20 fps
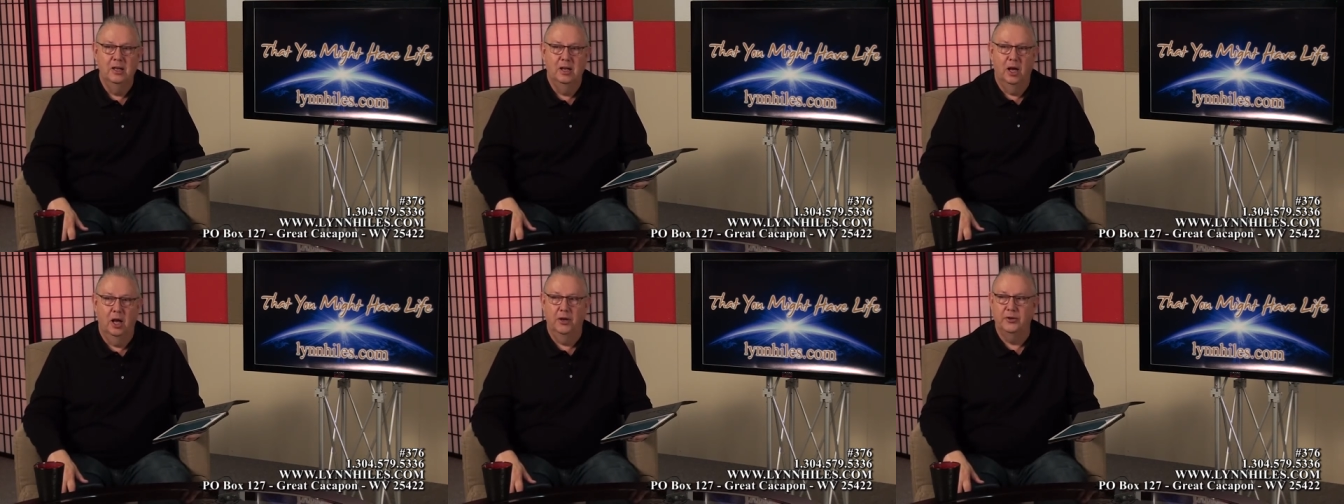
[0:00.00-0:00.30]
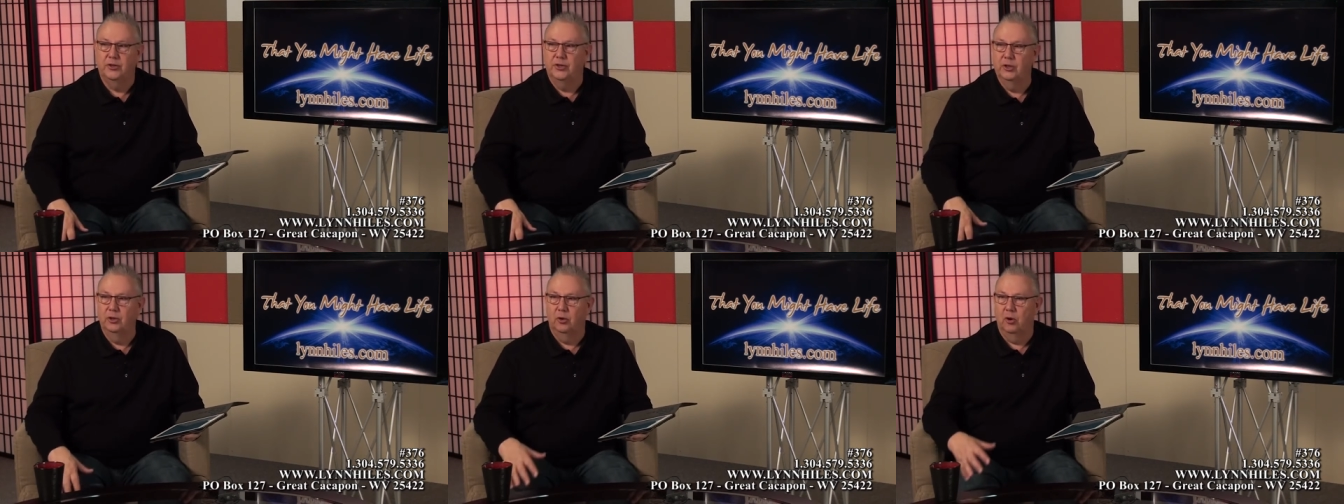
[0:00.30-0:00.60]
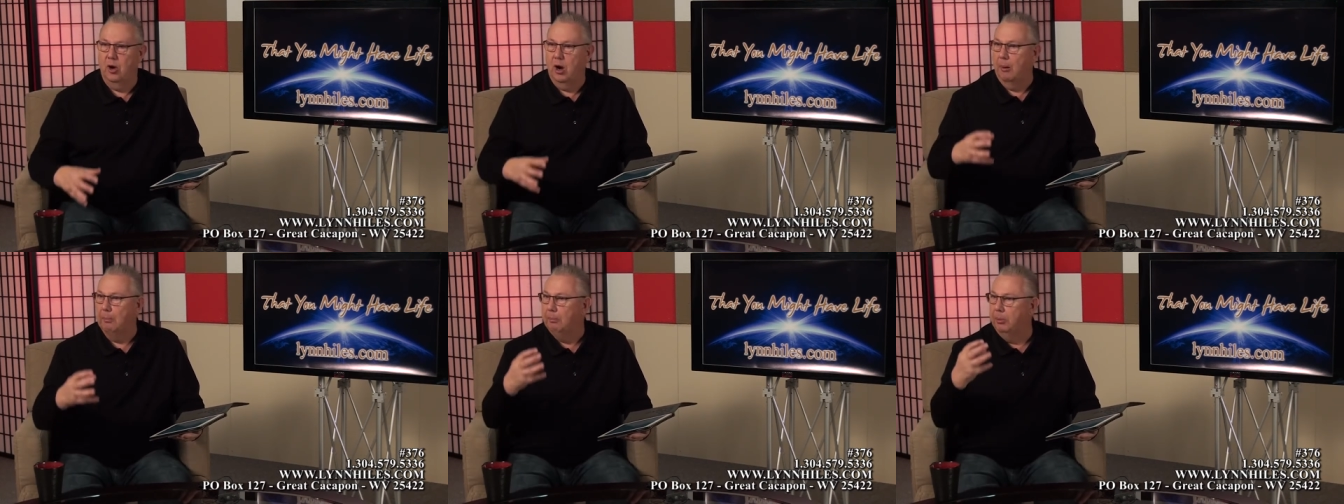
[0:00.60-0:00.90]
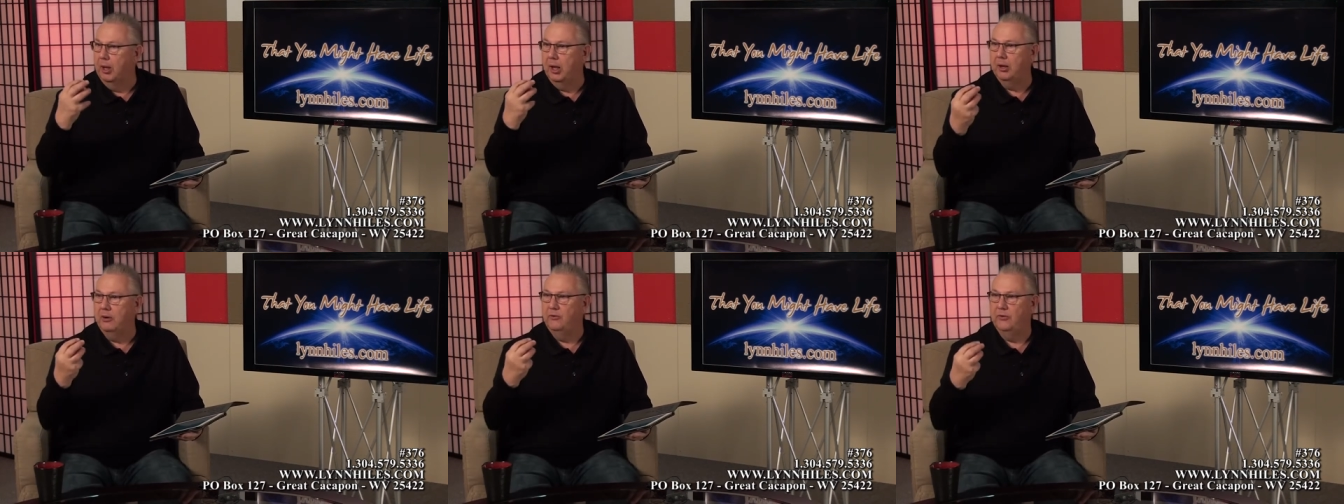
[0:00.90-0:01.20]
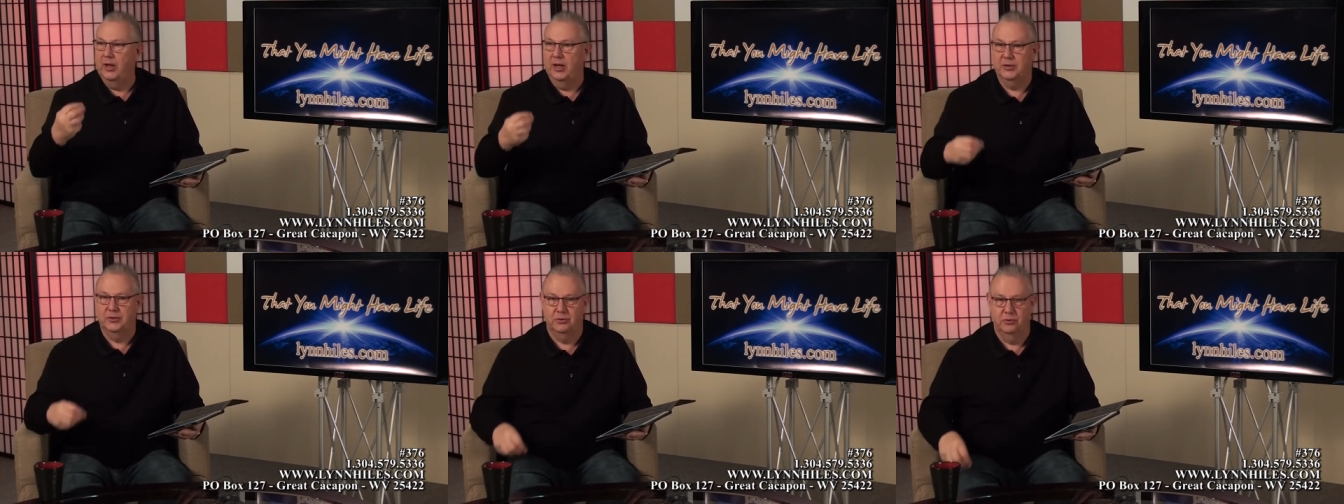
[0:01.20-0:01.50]
until our blood
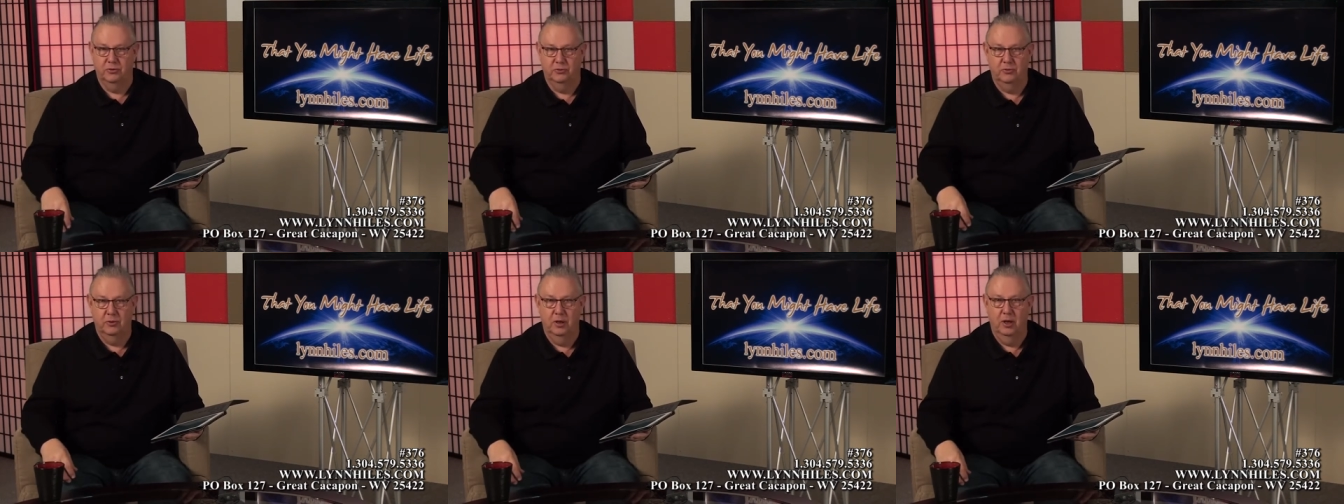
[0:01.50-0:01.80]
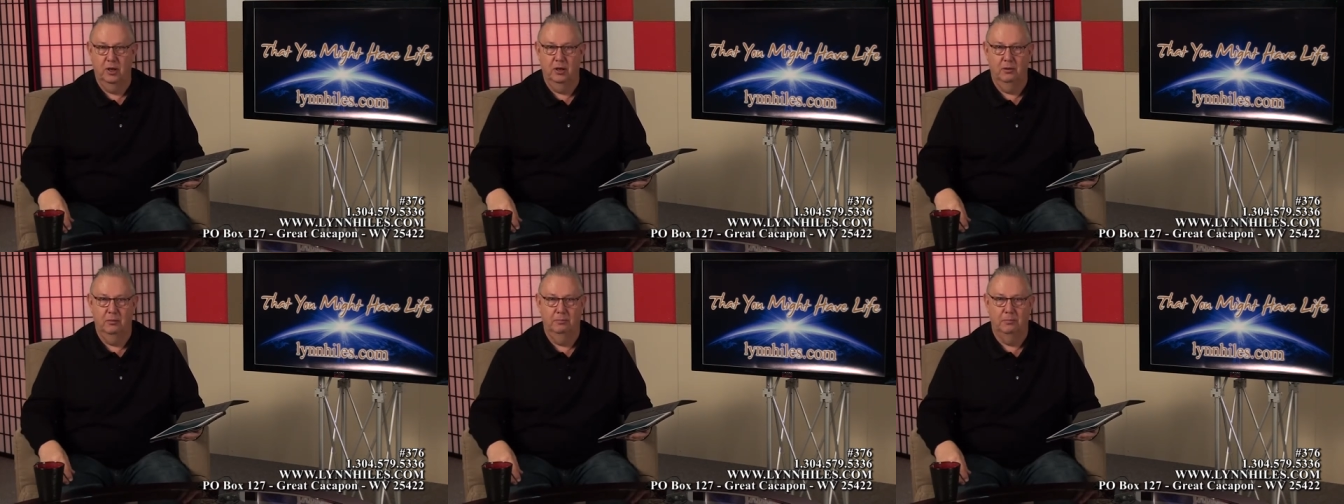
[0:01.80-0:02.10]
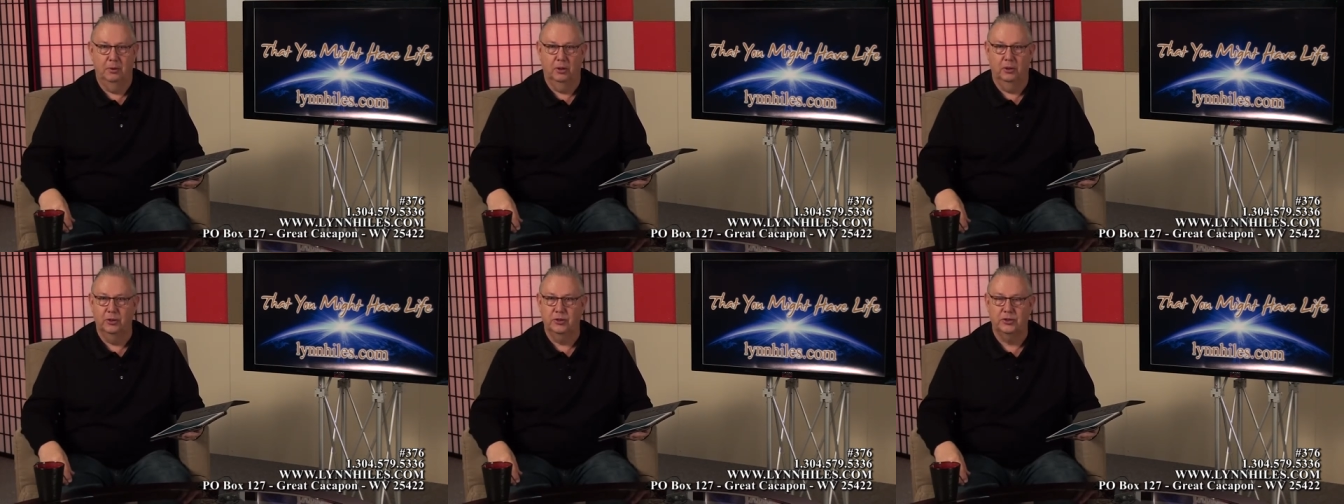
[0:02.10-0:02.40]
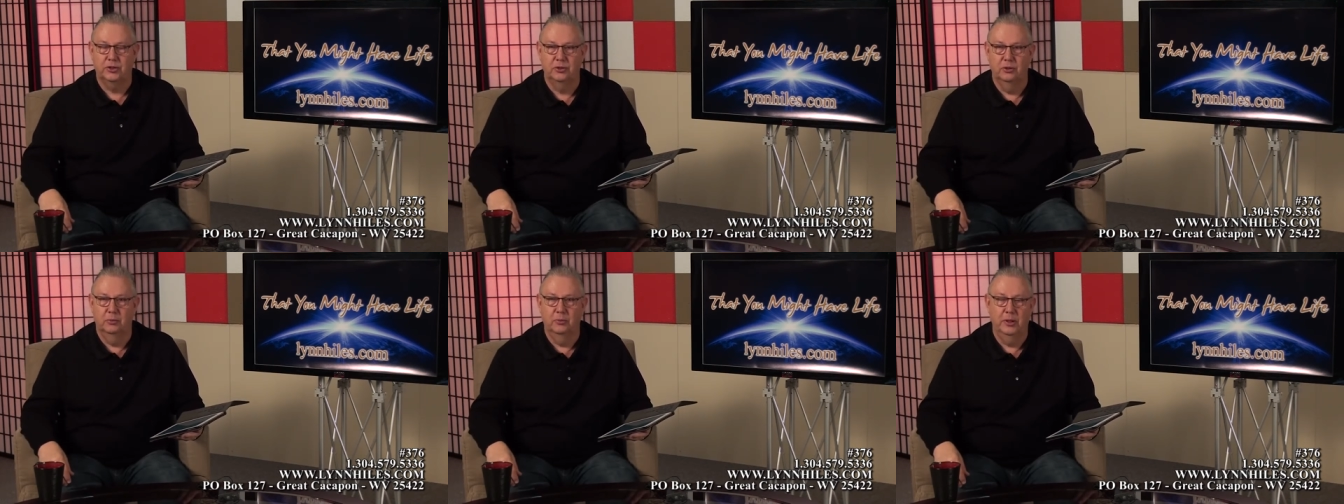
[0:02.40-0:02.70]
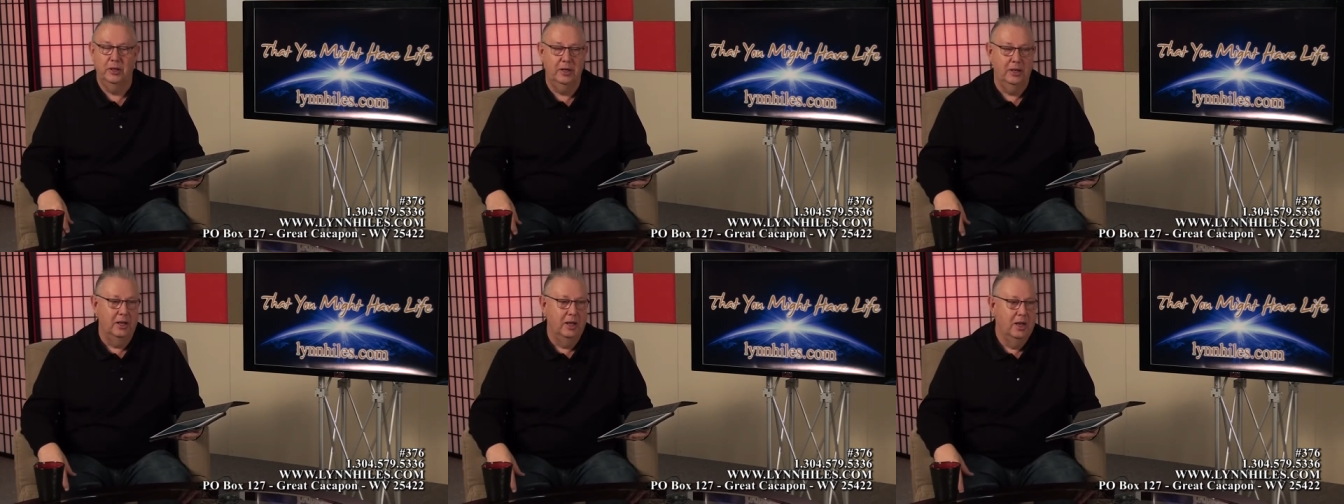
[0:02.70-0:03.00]
vessels uh, burst or
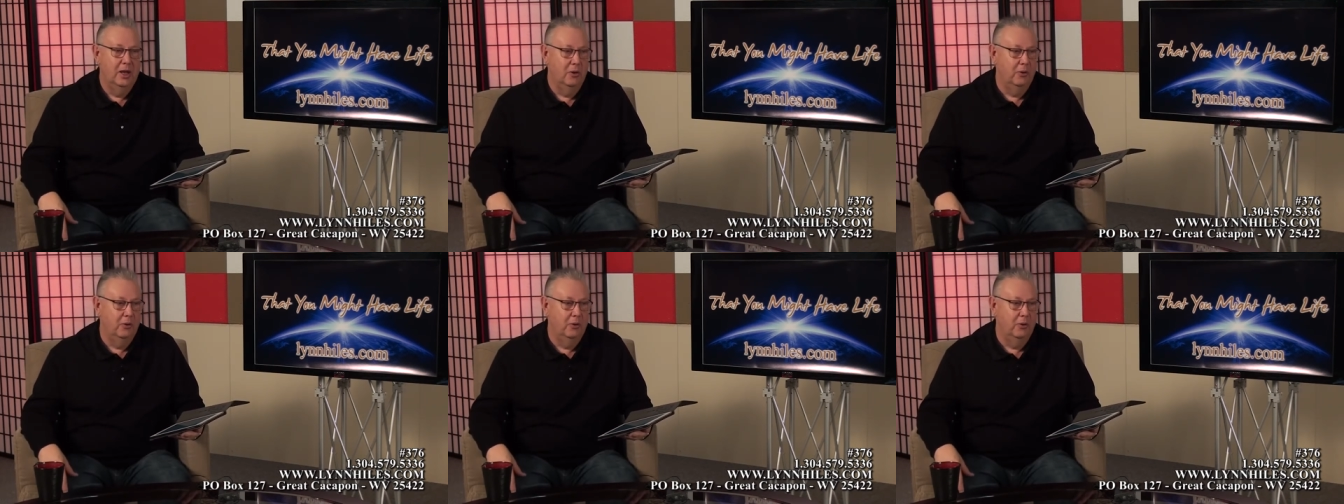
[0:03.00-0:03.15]
we,